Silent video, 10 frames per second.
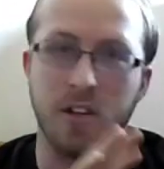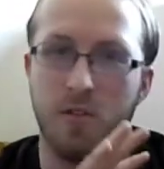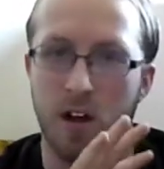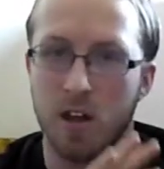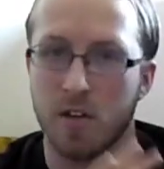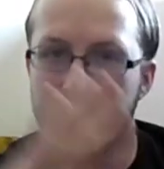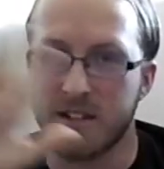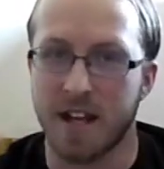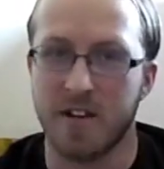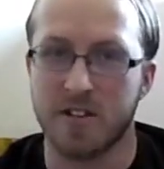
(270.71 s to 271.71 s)
to follow the
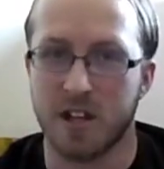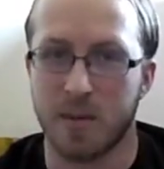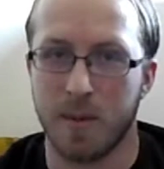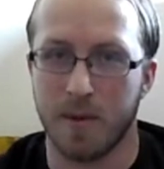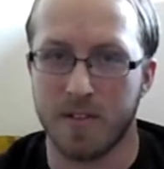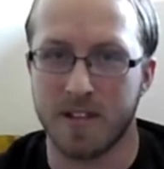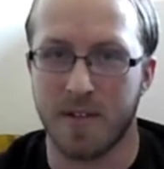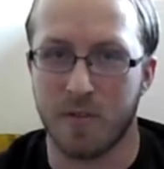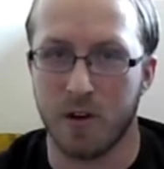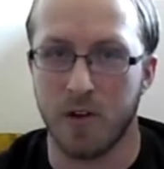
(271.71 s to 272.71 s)
standards other people have
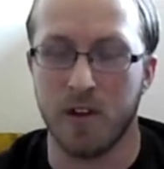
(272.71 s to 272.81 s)
set for you.